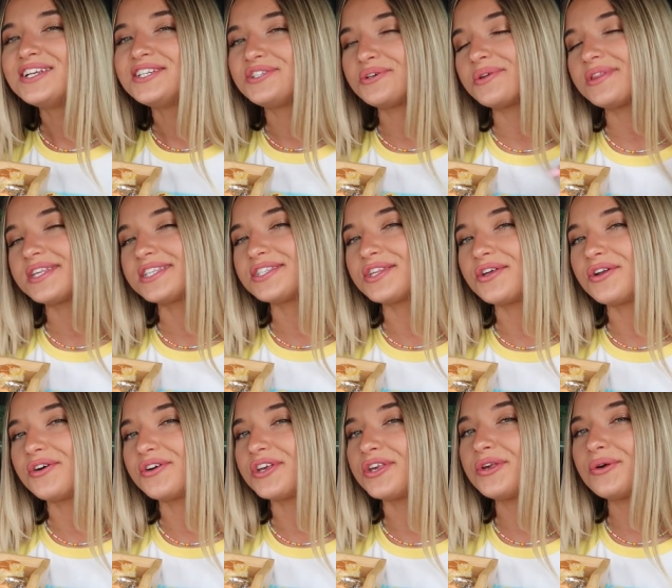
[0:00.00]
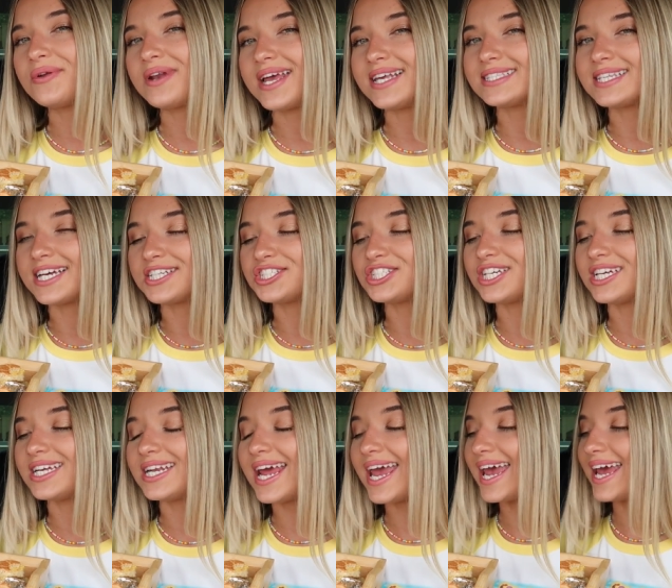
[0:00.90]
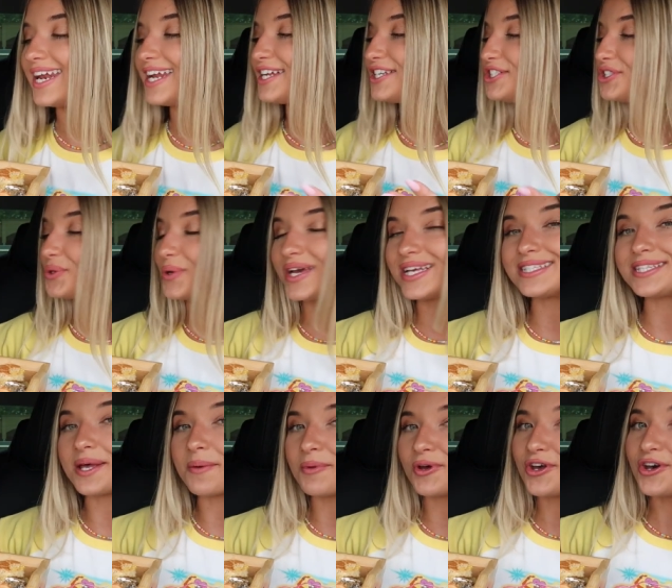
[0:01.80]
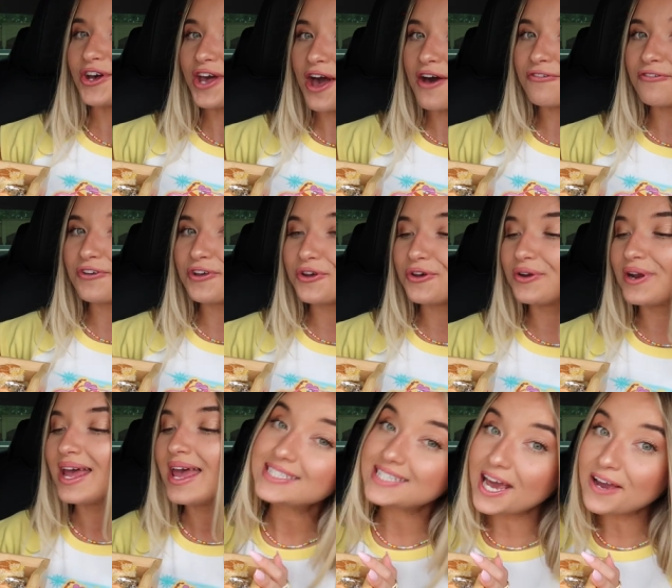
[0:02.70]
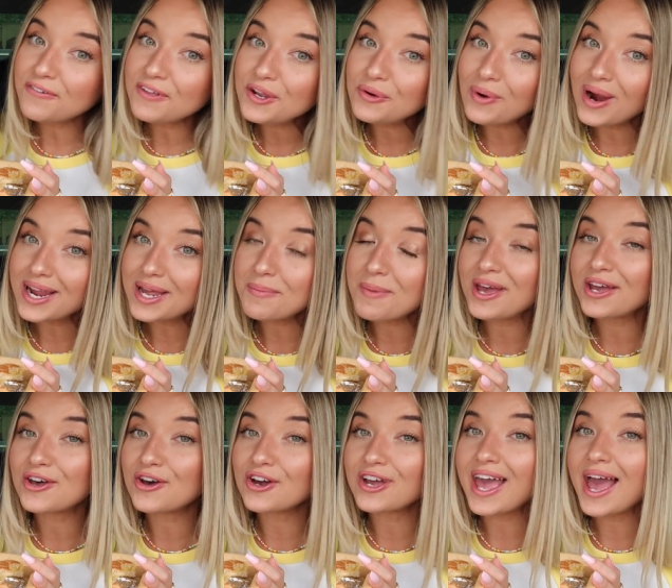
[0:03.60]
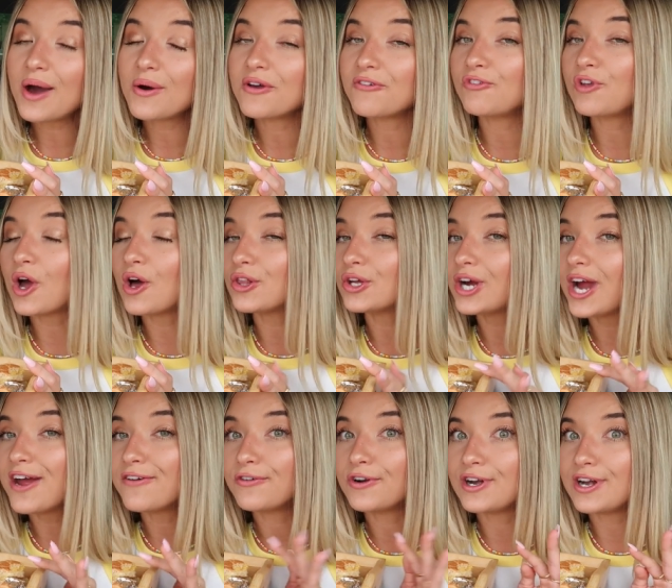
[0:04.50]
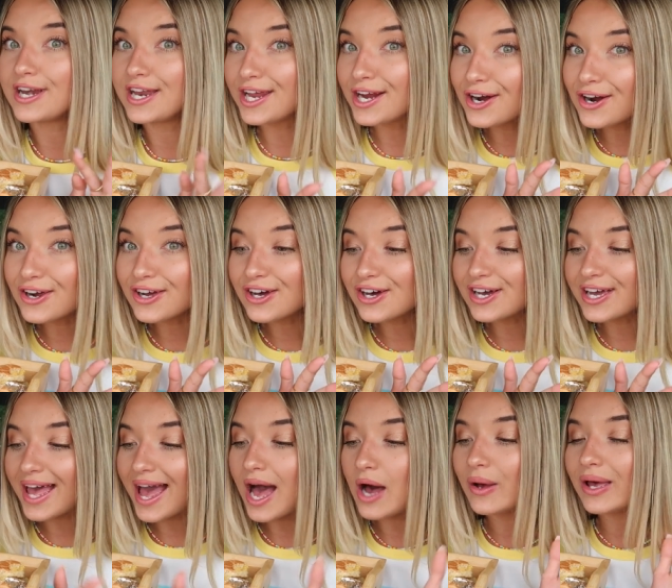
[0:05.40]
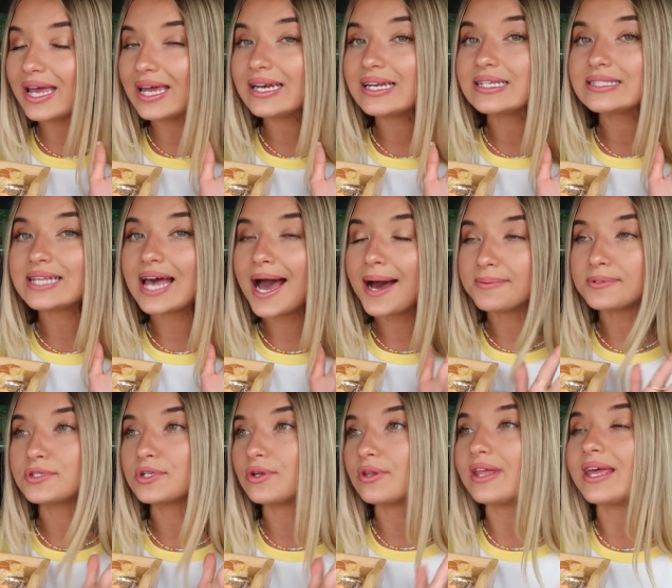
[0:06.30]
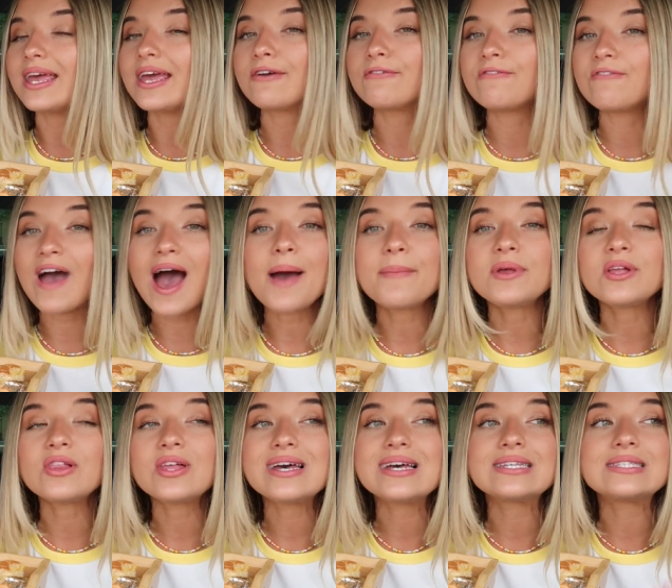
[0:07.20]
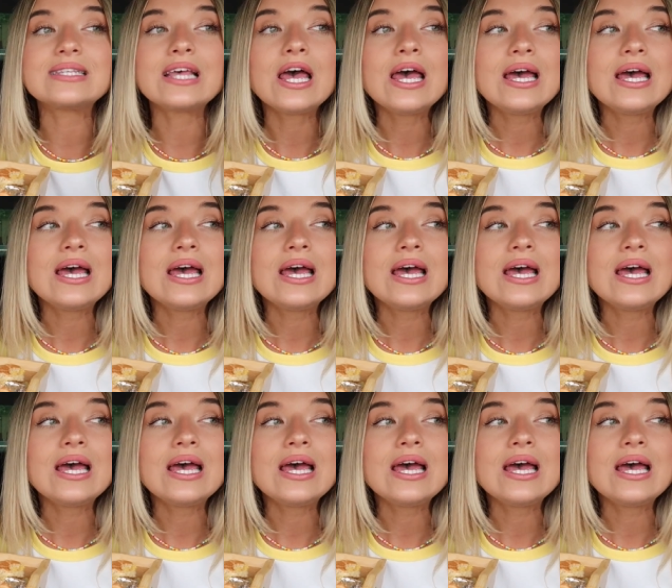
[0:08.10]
doing this little Q&A session and enjoying some cookout food. Definitely recommend Cookout if y'all are ever near a cookout. It is absolutely fabulous,